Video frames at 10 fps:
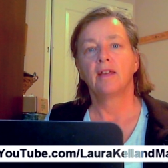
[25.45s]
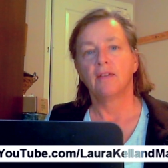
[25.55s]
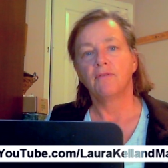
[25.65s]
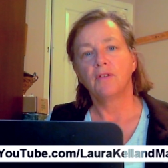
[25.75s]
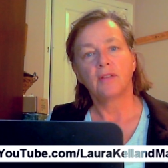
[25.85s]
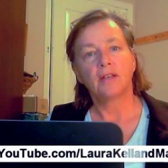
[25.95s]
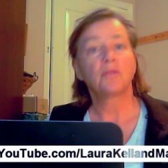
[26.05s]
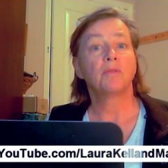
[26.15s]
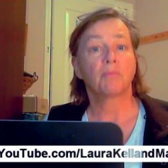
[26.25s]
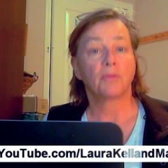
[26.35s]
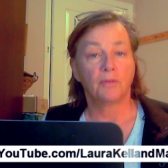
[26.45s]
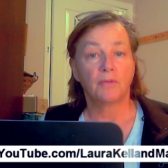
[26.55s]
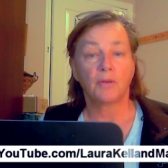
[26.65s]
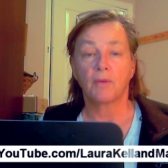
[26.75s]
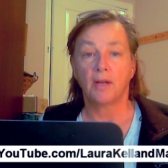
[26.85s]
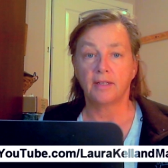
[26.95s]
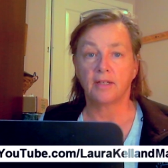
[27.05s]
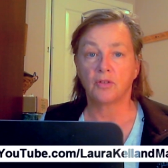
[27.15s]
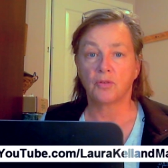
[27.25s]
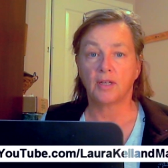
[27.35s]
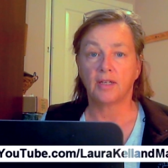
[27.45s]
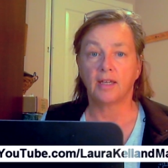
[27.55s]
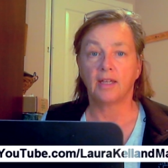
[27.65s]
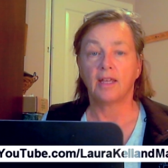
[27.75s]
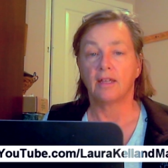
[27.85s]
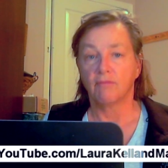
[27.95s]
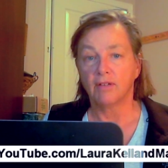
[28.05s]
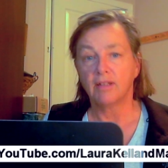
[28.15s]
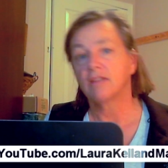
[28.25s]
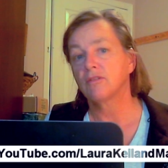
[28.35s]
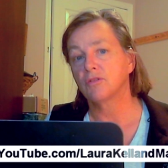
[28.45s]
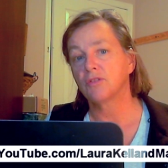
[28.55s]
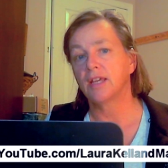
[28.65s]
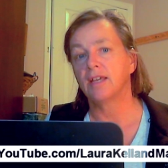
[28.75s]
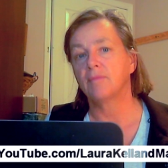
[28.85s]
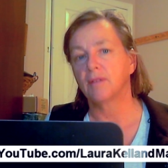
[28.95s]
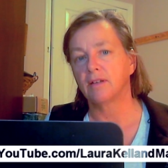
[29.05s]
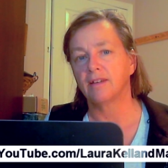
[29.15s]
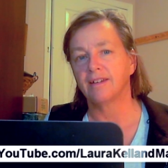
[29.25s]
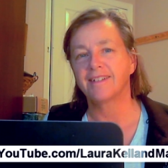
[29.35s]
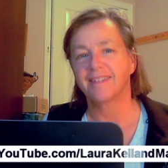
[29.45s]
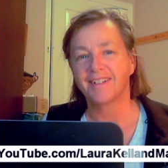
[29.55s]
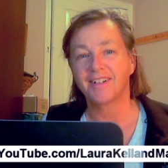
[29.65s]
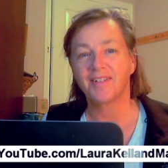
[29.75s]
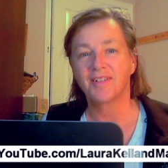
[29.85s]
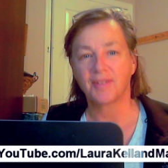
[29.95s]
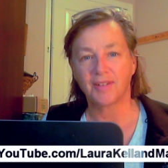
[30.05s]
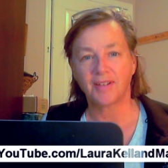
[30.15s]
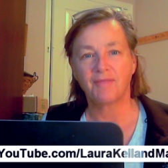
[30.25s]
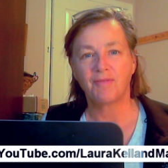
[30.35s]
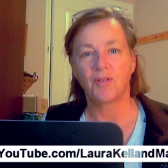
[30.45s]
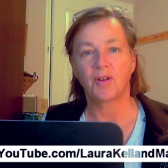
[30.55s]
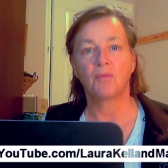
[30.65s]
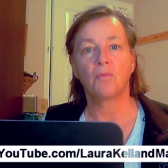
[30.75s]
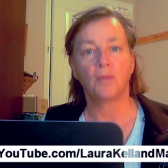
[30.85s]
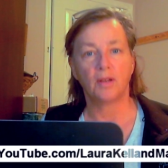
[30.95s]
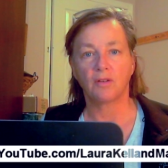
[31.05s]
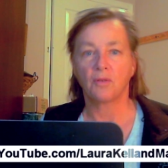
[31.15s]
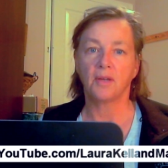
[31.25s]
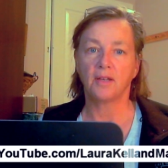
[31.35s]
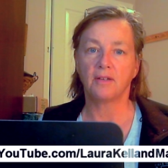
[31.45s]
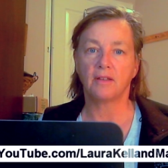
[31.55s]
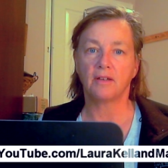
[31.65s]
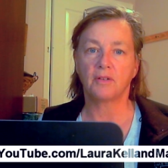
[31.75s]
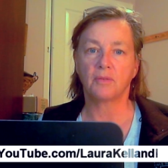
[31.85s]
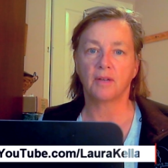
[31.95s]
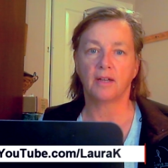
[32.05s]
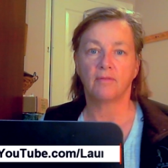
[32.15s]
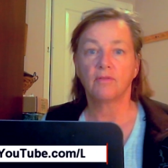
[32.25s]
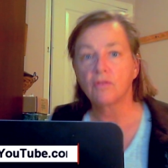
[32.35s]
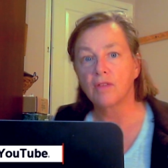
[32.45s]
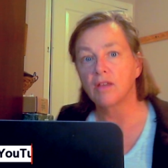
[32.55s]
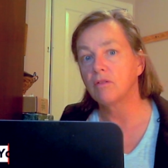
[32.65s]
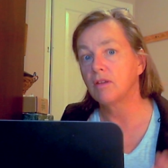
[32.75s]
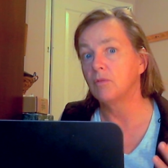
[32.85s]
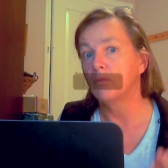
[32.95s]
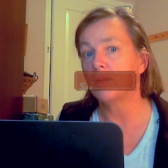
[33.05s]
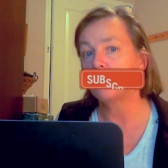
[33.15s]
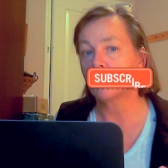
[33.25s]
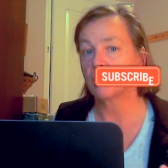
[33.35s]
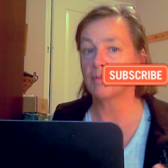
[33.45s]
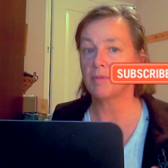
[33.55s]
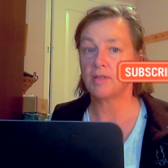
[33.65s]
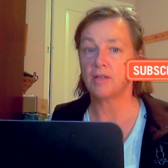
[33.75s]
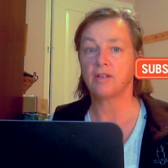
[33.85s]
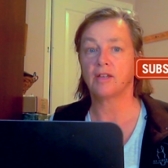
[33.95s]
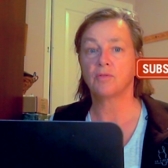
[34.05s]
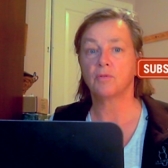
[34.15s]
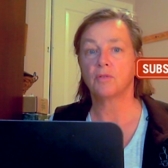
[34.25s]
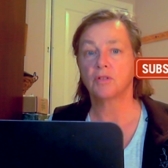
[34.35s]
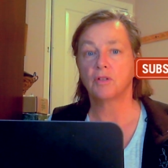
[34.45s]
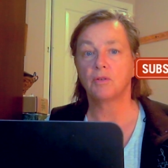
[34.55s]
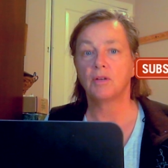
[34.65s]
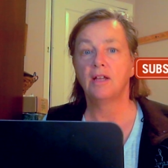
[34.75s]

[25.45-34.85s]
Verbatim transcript: If you'd like to improve your riding and training and really understand what it is that the judge is looking for when you're going into the hunter round so that you can win more ribbons at your next horse show,